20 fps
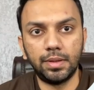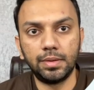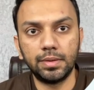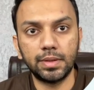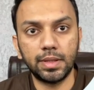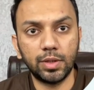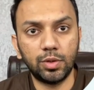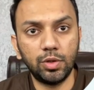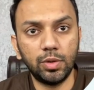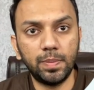
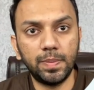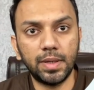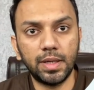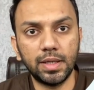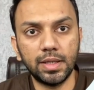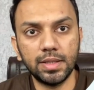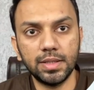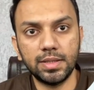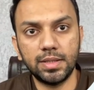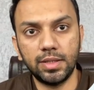The good part
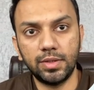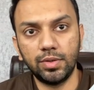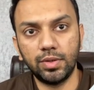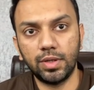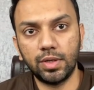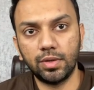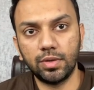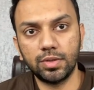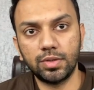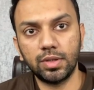is that you can
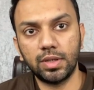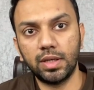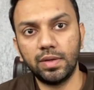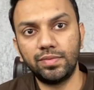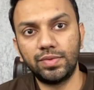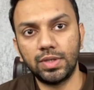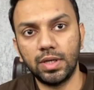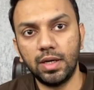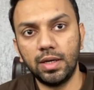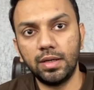also give
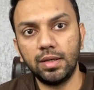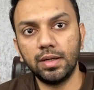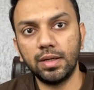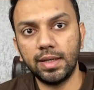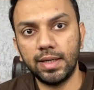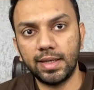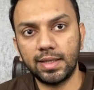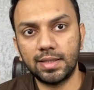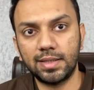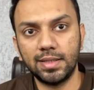child
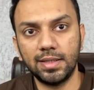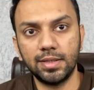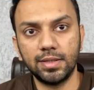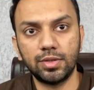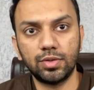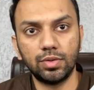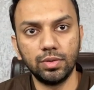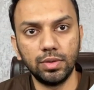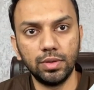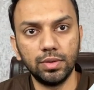access
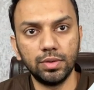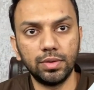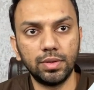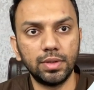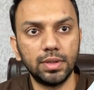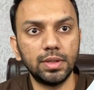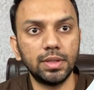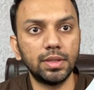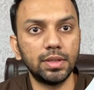to your